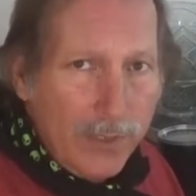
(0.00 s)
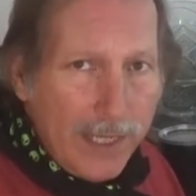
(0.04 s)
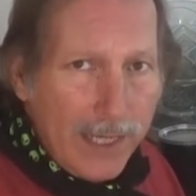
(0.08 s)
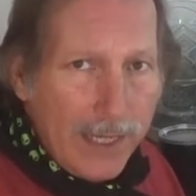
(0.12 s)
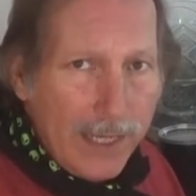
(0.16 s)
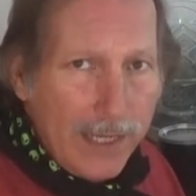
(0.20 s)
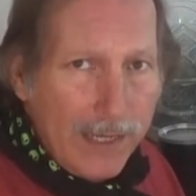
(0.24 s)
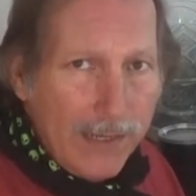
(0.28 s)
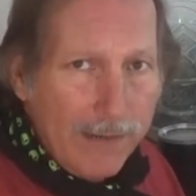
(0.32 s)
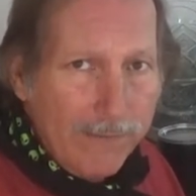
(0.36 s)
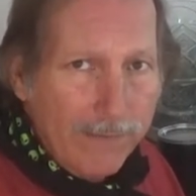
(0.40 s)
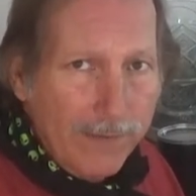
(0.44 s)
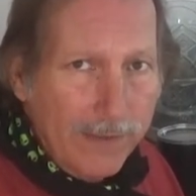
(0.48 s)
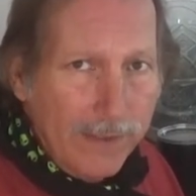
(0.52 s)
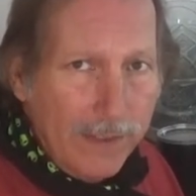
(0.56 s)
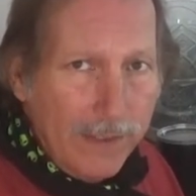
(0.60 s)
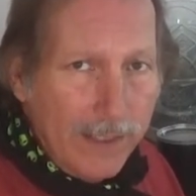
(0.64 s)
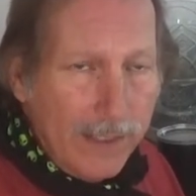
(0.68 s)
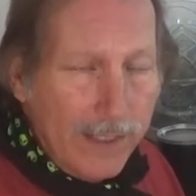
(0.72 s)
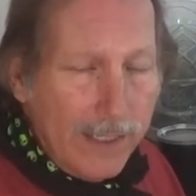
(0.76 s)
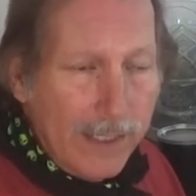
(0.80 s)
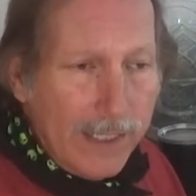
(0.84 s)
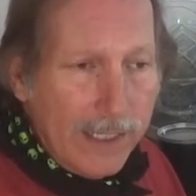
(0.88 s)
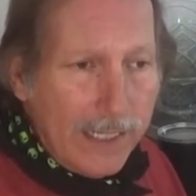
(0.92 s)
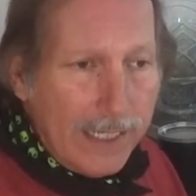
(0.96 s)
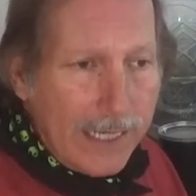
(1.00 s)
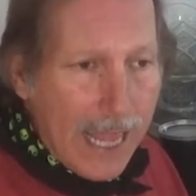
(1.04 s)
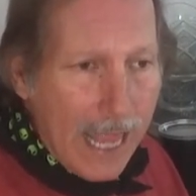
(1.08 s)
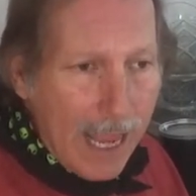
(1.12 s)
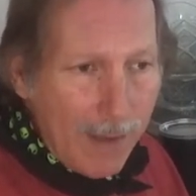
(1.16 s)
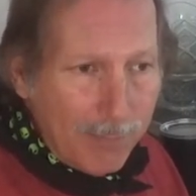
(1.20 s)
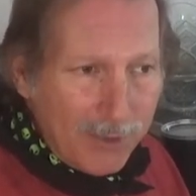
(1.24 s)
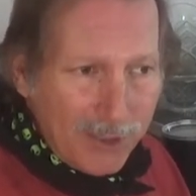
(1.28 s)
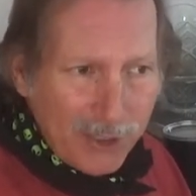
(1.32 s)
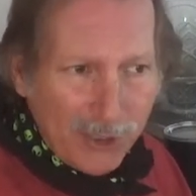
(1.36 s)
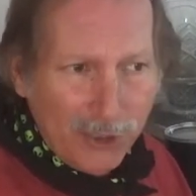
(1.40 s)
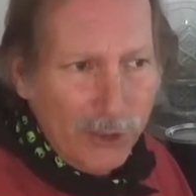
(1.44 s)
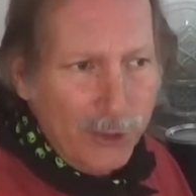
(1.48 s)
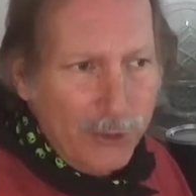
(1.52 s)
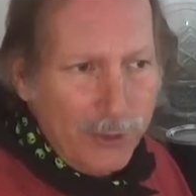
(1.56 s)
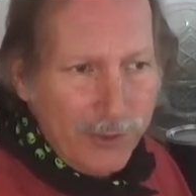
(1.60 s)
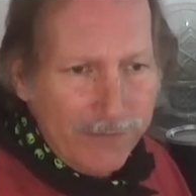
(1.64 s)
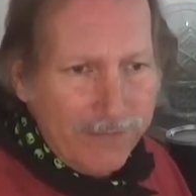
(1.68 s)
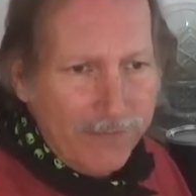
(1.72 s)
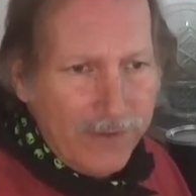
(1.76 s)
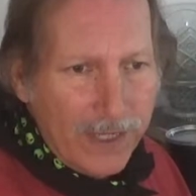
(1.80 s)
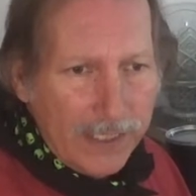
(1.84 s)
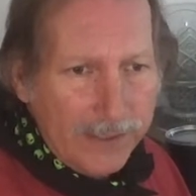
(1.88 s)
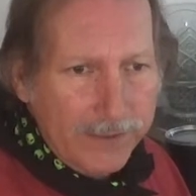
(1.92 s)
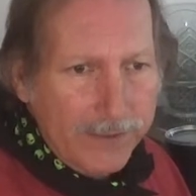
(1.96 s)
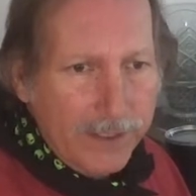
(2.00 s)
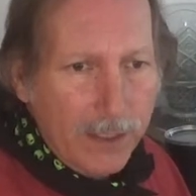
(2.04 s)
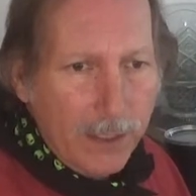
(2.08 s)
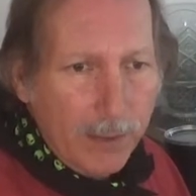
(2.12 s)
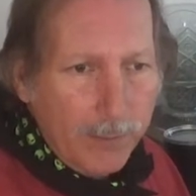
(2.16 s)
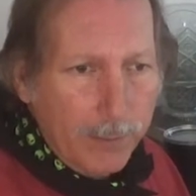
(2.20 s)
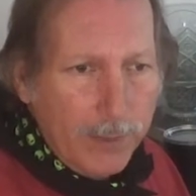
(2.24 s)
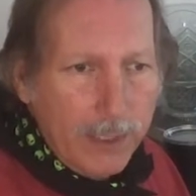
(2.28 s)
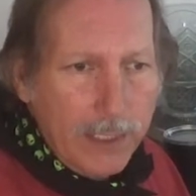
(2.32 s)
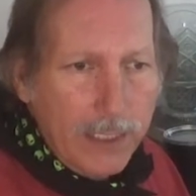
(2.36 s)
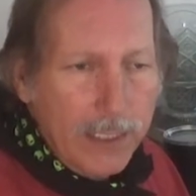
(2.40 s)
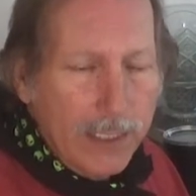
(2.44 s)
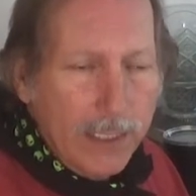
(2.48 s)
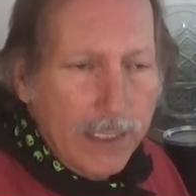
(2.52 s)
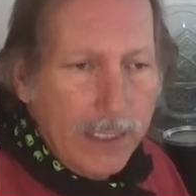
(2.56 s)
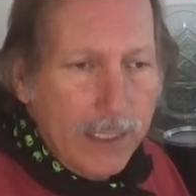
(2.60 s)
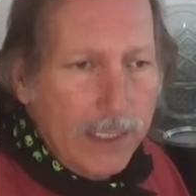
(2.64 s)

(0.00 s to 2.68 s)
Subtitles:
have an absolute effect on me.